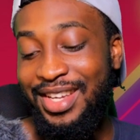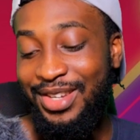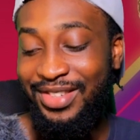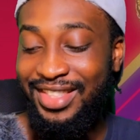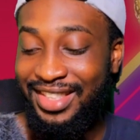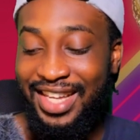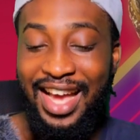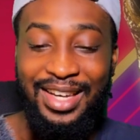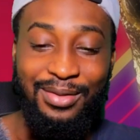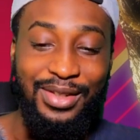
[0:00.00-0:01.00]
you know, this
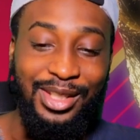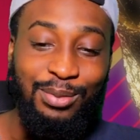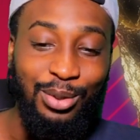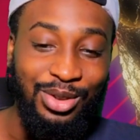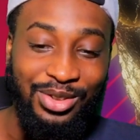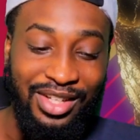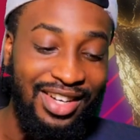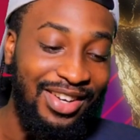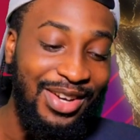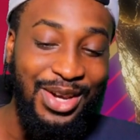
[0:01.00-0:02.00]
Ghana versus
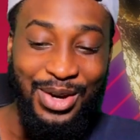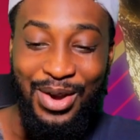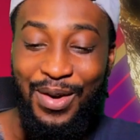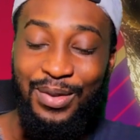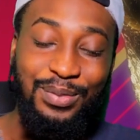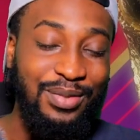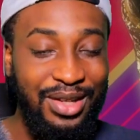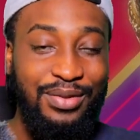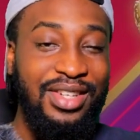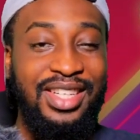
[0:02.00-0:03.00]
Portugal. And I'll
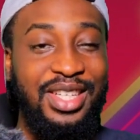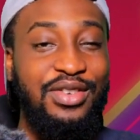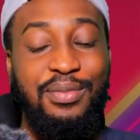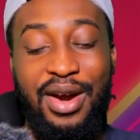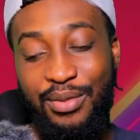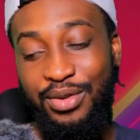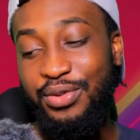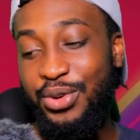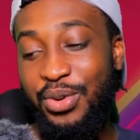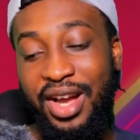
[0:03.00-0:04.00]
definitely give my
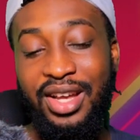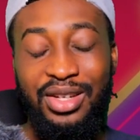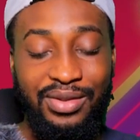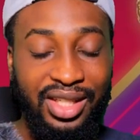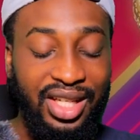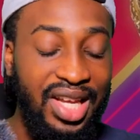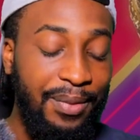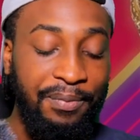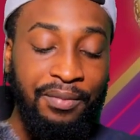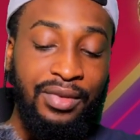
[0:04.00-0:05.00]
review ahead of the
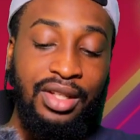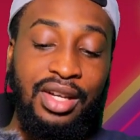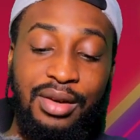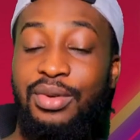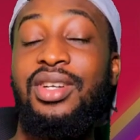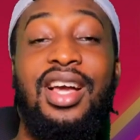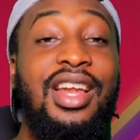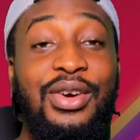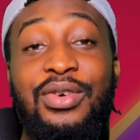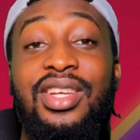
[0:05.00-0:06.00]
game. But
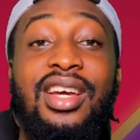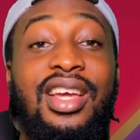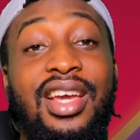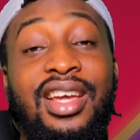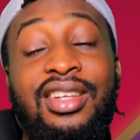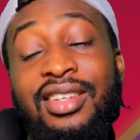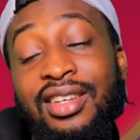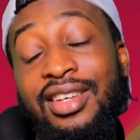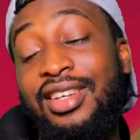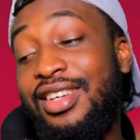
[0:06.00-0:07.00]
Ghana on their end
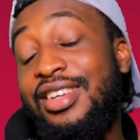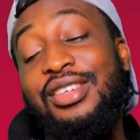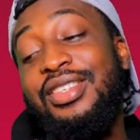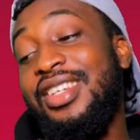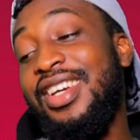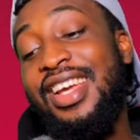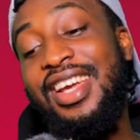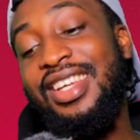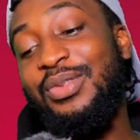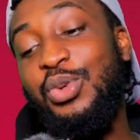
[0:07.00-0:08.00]

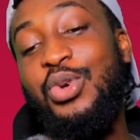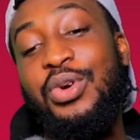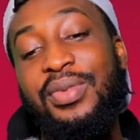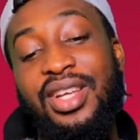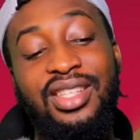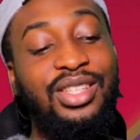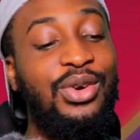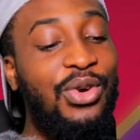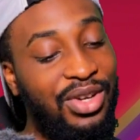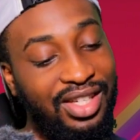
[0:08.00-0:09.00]
will come in as the
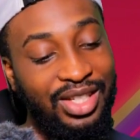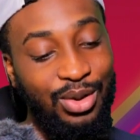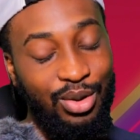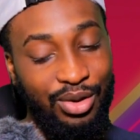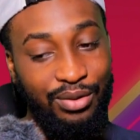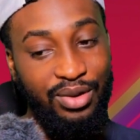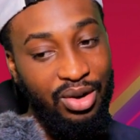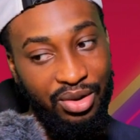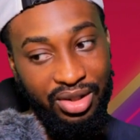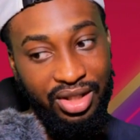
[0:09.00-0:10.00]
underdog, of
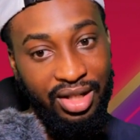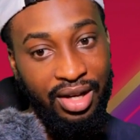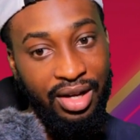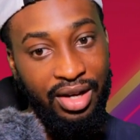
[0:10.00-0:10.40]
course.